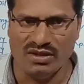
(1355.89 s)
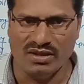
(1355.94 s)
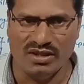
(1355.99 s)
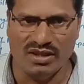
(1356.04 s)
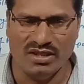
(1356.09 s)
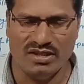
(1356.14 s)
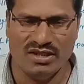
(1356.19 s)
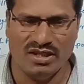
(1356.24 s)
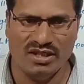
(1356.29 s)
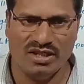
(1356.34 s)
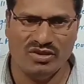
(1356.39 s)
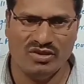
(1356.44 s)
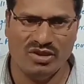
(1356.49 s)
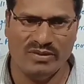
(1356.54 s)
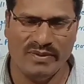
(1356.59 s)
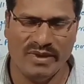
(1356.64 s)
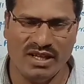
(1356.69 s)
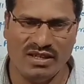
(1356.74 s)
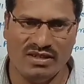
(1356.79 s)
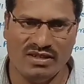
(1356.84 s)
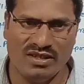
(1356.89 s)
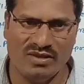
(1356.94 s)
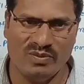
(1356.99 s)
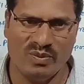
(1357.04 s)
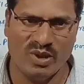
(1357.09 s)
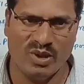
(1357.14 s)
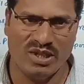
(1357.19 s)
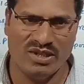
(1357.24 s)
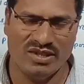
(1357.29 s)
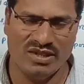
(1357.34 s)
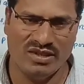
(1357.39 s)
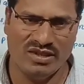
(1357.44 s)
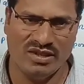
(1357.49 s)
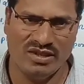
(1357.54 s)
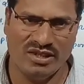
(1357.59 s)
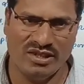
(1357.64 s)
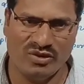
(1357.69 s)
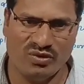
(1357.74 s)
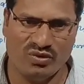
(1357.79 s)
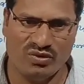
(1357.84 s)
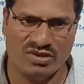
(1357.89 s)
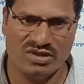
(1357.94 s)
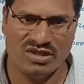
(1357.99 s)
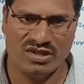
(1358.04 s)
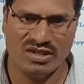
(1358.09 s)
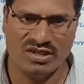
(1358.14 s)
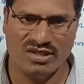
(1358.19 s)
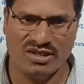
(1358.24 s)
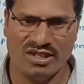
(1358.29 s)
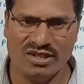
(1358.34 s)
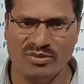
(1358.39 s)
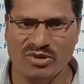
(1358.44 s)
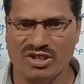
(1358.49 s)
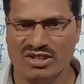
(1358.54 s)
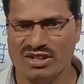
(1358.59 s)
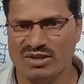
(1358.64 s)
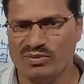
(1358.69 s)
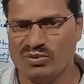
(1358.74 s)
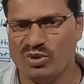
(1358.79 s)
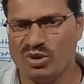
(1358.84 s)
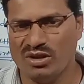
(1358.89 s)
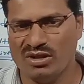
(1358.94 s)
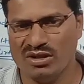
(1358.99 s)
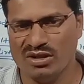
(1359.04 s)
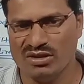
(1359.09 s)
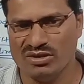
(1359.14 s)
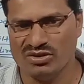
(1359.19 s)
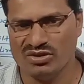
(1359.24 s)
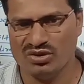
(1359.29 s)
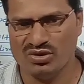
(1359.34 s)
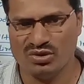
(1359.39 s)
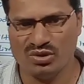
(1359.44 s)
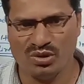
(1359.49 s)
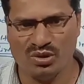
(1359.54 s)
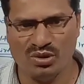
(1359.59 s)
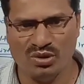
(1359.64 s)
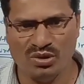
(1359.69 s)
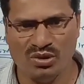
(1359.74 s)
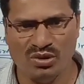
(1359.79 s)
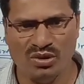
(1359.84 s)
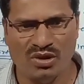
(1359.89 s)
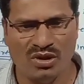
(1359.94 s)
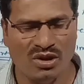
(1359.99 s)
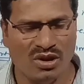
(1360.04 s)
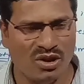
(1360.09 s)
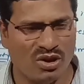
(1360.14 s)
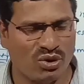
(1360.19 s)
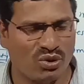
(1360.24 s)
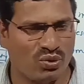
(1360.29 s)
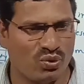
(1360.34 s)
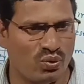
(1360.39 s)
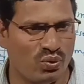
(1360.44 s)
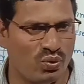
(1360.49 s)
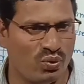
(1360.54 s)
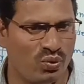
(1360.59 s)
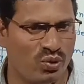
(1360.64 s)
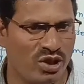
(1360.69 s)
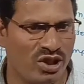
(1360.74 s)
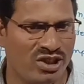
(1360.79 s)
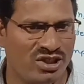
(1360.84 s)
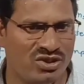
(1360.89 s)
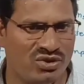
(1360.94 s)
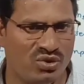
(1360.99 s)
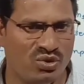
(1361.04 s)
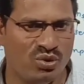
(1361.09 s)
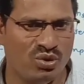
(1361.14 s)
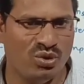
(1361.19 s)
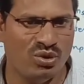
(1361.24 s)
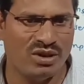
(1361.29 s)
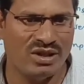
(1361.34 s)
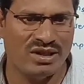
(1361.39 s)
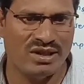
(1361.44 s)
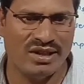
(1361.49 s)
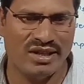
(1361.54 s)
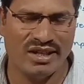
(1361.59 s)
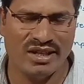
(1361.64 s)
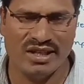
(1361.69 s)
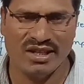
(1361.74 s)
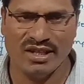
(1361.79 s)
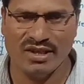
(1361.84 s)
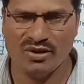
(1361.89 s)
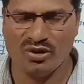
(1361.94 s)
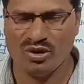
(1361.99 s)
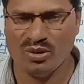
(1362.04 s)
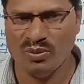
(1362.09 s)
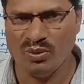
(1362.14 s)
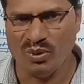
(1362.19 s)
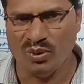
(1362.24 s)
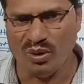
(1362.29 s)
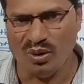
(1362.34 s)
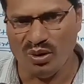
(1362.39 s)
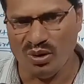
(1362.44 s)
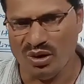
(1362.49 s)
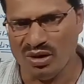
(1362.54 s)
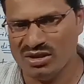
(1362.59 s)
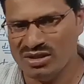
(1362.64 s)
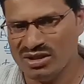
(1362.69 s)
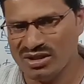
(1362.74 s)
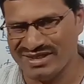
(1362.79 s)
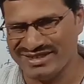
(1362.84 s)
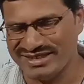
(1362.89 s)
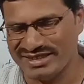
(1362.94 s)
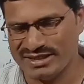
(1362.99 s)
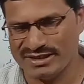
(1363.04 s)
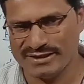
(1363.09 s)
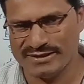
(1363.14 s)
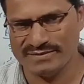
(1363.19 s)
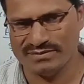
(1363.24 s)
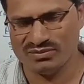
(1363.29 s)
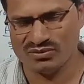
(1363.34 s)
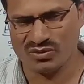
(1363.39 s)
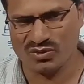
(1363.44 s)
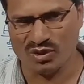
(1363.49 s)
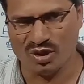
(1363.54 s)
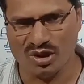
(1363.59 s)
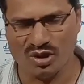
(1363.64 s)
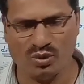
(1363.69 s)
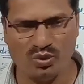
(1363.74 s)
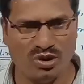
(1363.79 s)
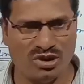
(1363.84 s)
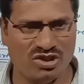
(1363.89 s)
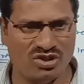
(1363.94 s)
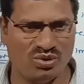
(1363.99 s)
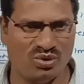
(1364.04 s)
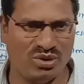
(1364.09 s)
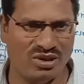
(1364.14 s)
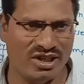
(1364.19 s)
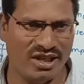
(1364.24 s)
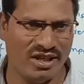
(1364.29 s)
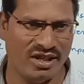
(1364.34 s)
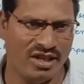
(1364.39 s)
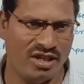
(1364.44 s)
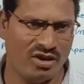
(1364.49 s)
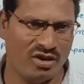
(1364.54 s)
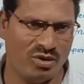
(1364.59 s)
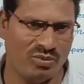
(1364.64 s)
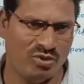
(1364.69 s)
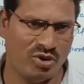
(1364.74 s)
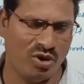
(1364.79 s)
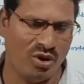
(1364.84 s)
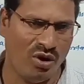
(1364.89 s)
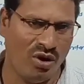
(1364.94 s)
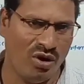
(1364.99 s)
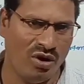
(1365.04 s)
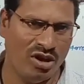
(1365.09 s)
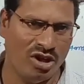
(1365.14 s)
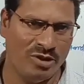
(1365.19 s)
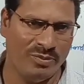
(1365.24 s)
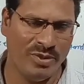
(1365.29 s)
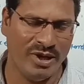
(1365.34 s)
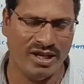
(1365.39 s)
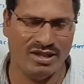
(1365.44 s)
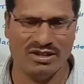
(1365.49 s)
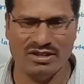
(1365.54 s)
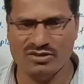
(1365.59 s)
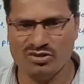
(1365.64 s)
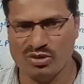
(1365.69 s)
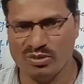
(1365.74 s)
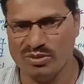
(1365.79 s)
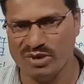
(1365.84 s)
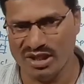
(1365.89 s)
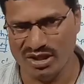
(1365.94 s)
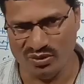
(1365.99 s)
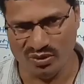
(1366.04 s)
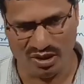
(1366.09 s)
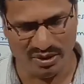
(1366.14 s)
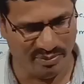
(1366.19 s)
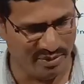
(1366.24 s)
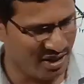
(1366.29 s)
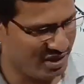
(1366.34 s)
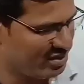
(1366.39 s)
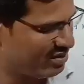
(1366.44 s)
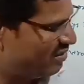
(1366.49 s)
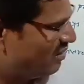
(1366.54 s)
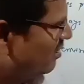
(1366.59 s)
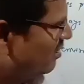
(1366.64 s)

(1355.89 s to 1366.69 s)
Each and every factor present in the ecosystem is important. So we should take care of others, or we should take care of all the factors of the environment.